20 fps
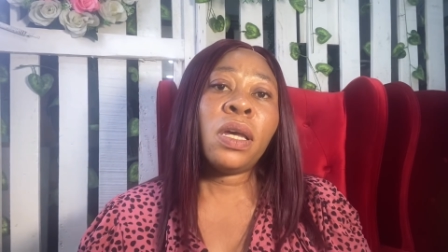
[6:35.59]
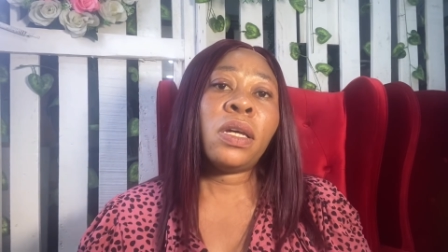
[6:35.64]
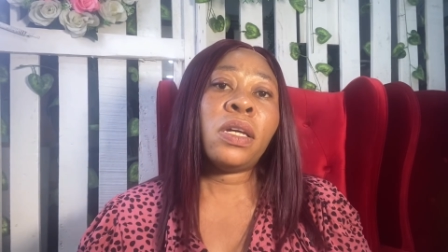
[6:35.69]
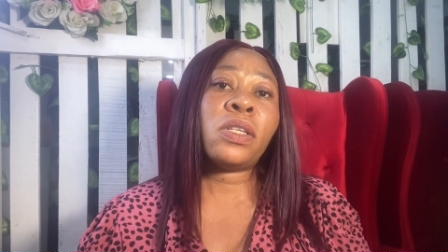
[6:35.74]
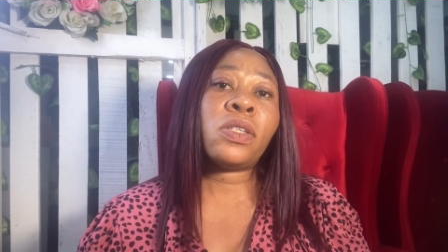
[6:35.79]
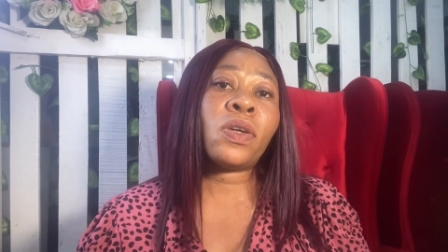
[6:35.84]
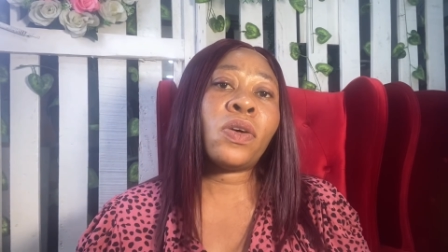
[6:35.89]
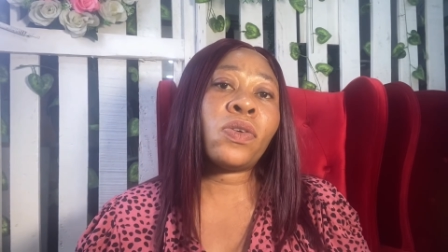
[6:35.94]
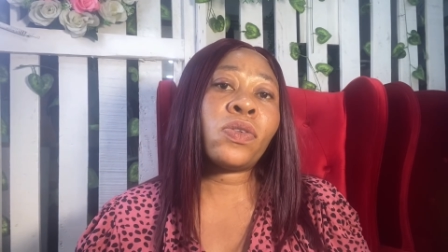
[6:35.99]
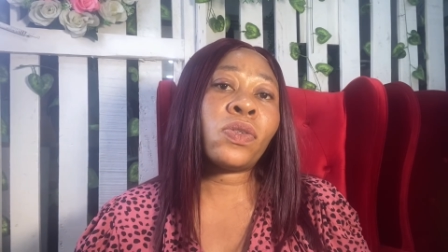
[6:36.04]

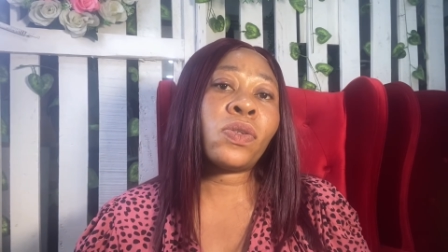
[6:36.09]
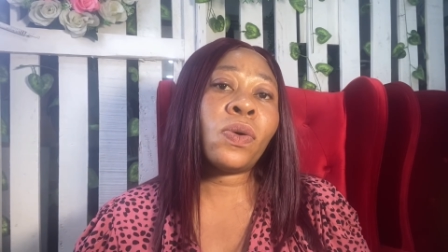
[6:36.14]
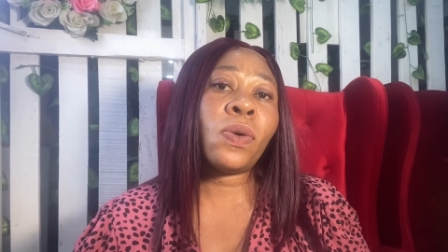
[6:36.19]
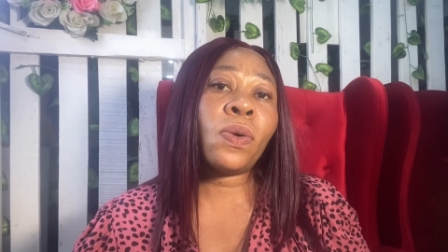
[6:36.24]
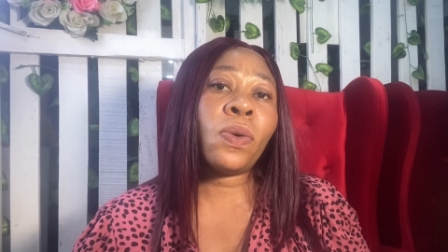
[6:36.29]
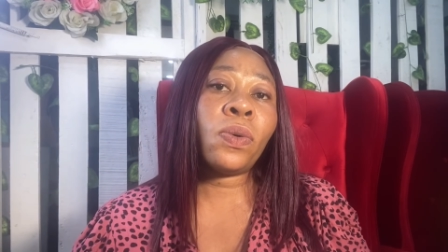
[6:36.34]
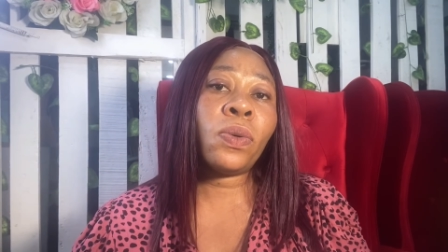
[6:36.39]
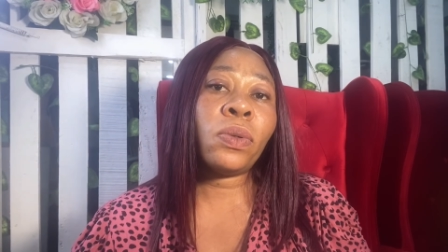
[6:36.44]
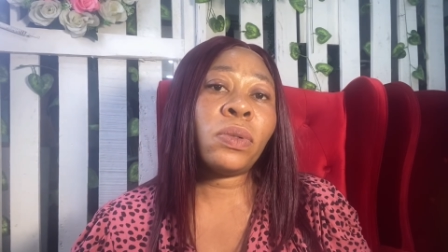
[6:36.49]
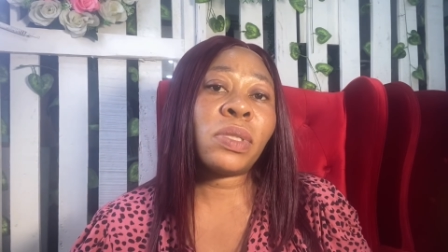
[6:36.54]
it
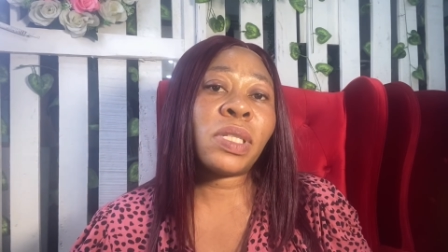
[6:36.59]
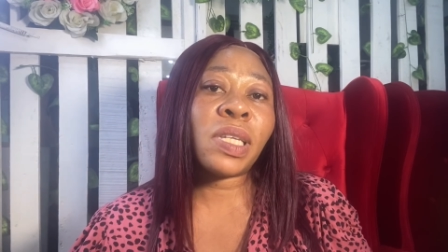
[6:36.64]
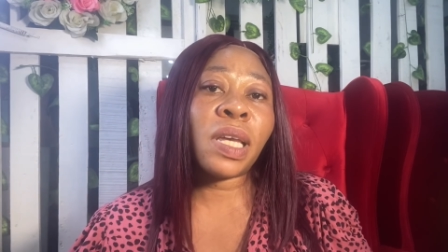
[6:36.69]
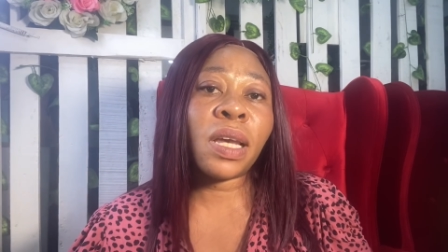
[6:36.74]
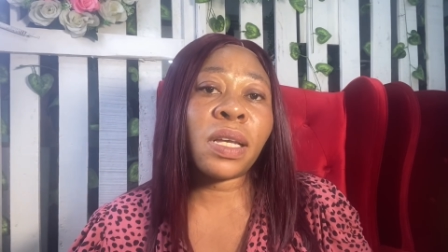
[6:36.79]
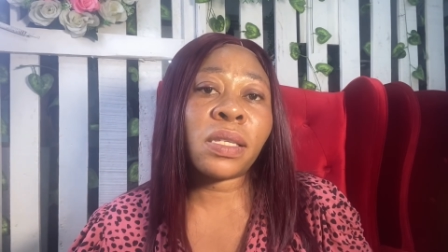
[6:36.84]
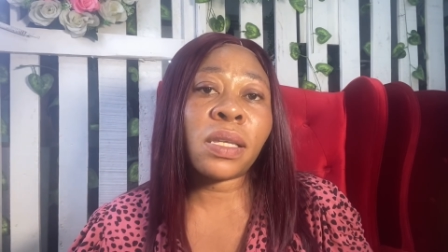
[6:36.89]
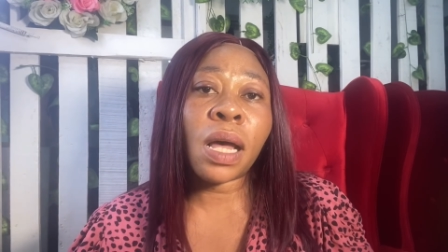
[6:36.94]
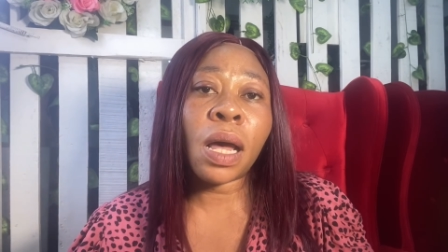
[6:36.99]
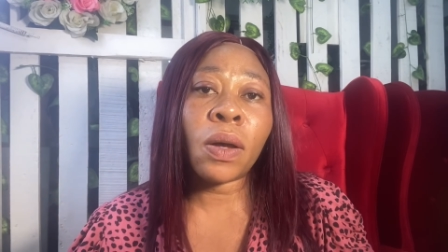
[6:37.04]
also
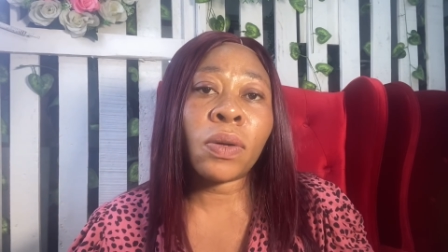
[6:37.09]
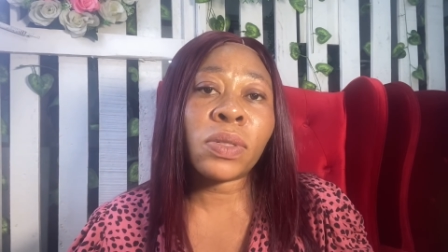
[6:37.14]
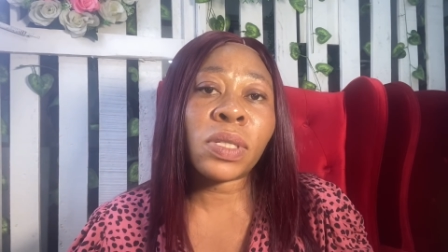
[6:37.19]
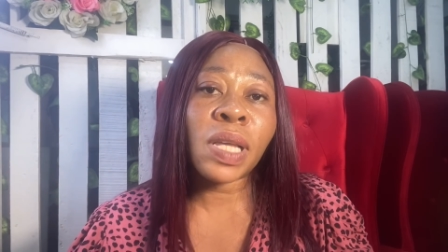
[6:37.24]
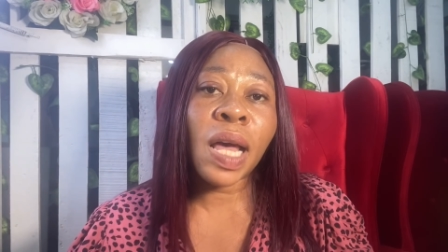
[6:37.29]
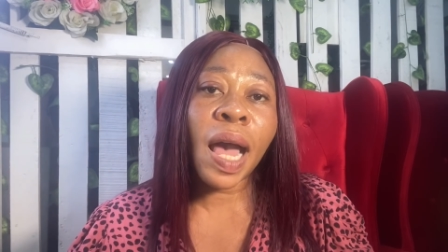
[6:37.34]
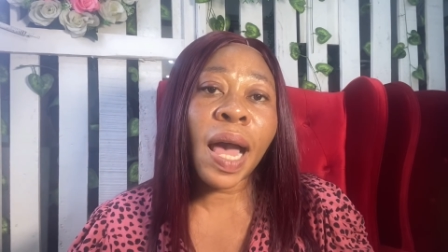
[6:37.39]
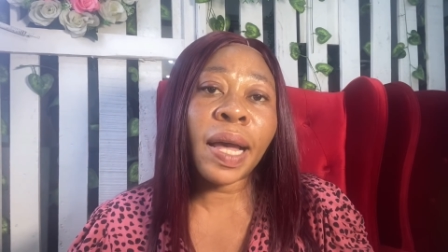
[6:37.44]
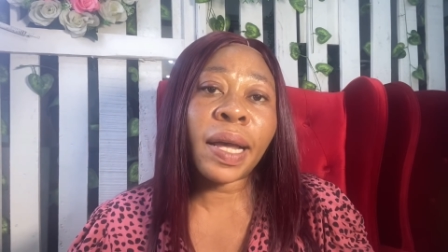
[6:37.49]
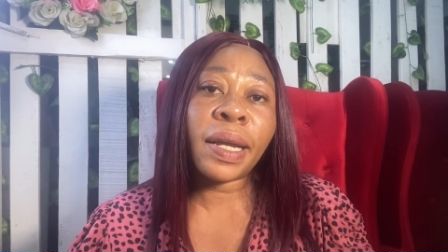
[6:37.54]
takes out
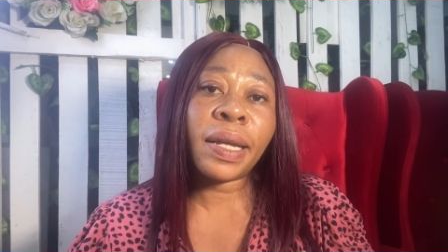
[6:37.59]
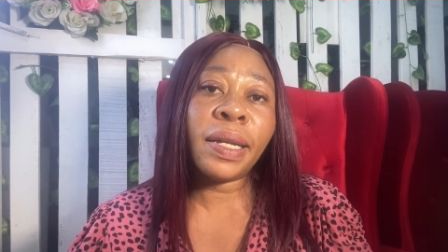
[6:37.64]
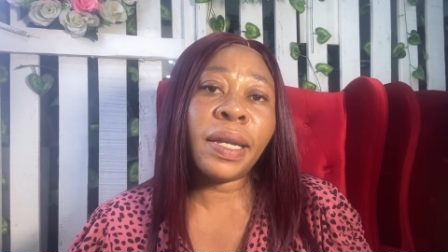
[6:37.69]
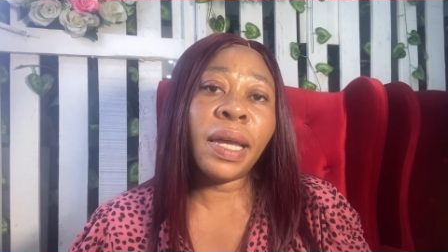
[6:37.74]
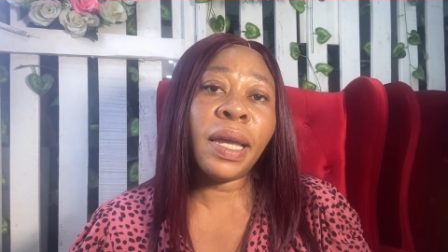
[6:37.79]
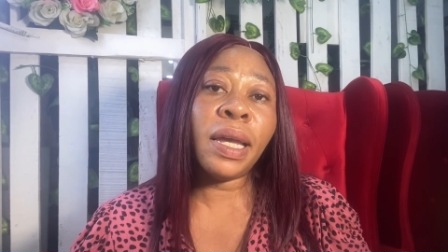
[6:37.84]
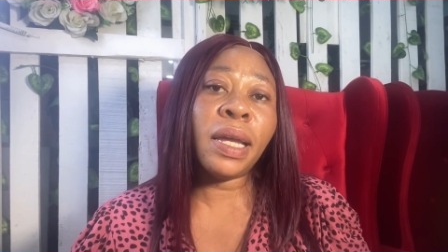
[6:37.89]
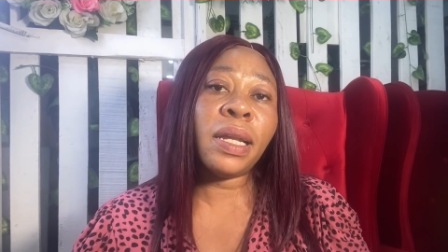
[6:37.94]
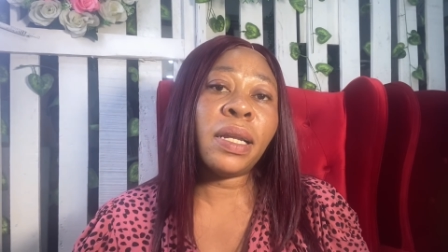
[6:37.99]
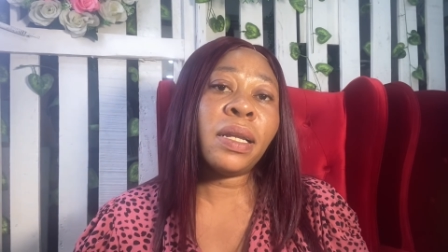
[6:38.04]

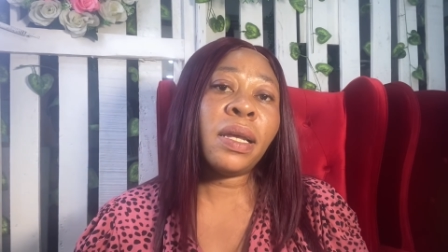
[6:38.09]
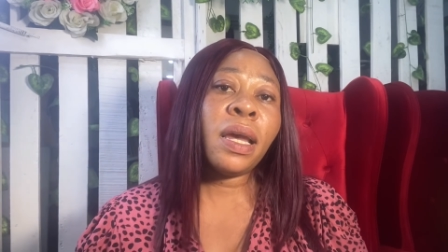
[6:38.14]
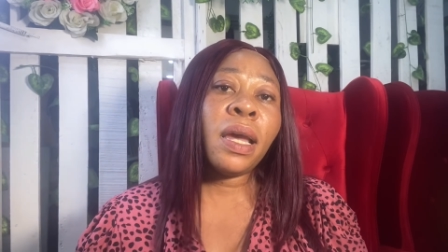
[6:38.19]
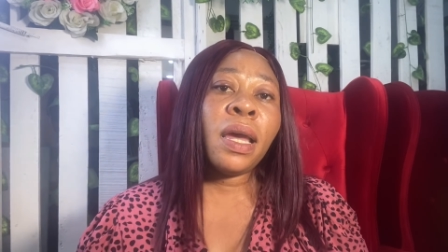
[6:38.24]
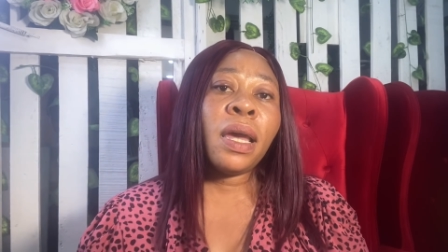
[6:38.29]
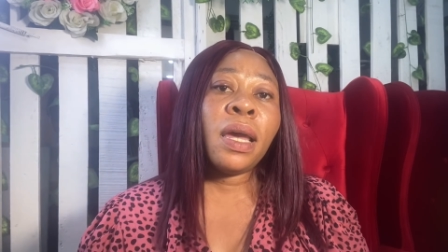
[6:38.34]
acne